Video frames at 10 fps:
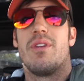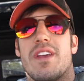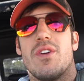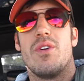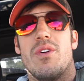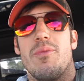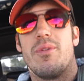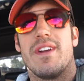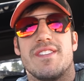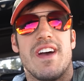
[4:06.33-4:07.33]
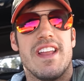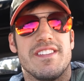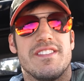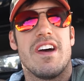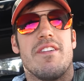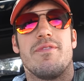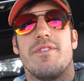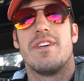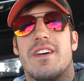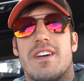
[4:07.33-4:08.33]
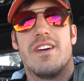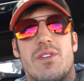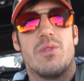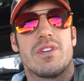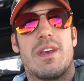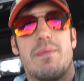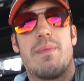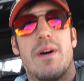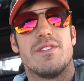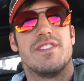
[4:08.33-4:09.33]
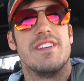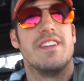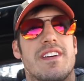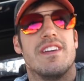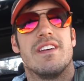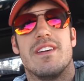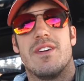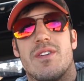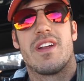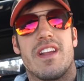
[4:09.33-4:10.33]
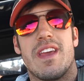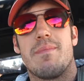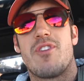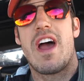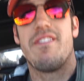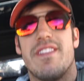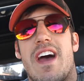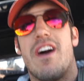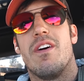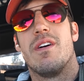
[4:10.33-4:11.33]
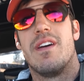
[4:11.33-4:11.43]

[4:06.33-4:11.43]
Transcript: Pretty cool, pretty exciting stuff. We'll keep you posted. We're gonna keep driving now.